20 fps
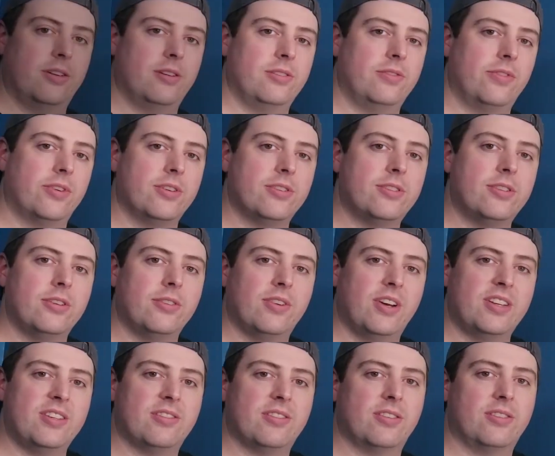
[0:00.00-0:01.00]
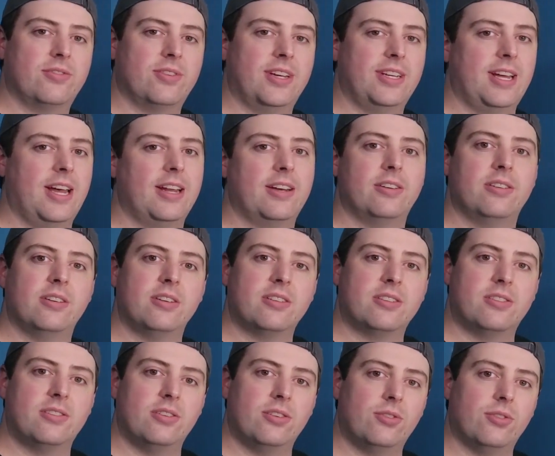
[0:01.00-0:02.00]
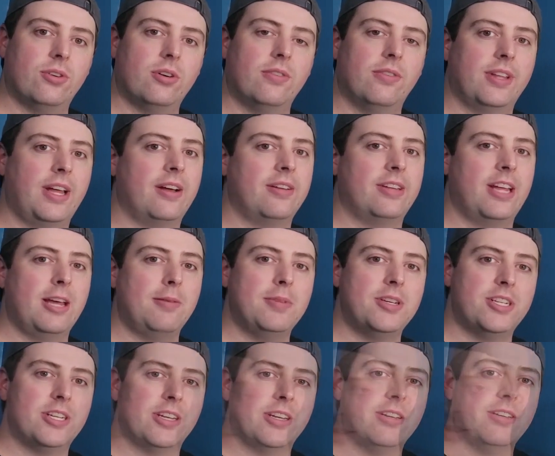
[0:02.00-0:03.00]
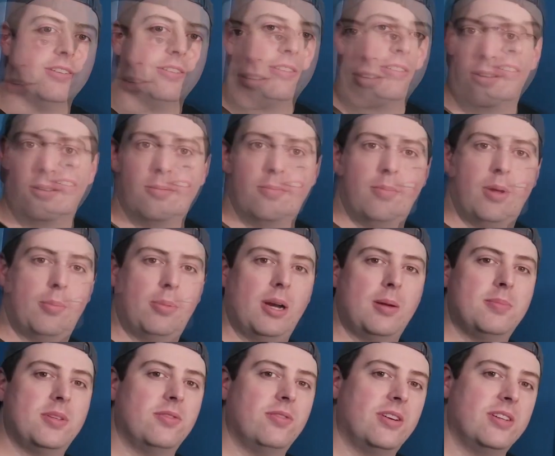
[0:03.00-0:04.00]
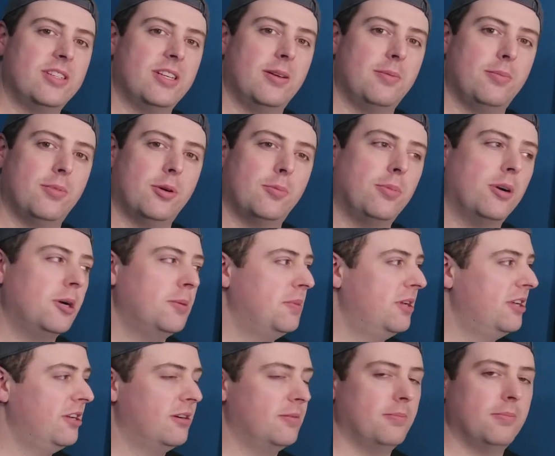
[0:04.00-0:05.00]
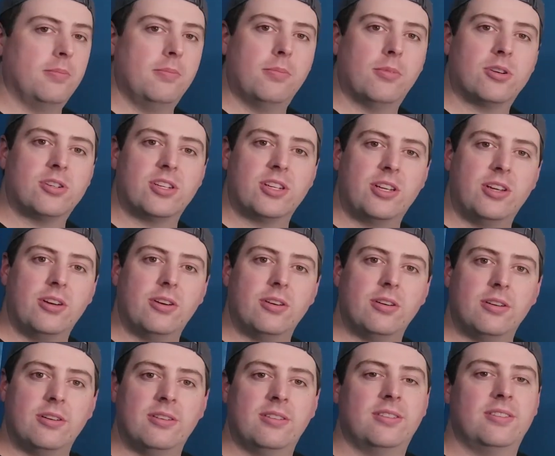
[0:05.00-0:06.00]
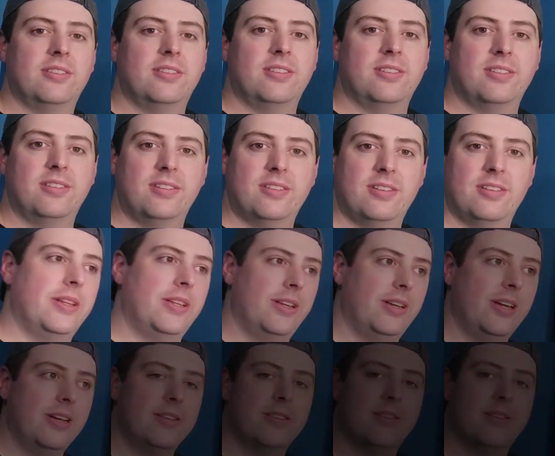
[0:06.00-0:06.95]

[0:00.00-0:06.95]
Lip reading: those first 2 ways are just way to add hooks to a door without damaging it. But perhaps you want something more permanent and more secure, so that'll be the next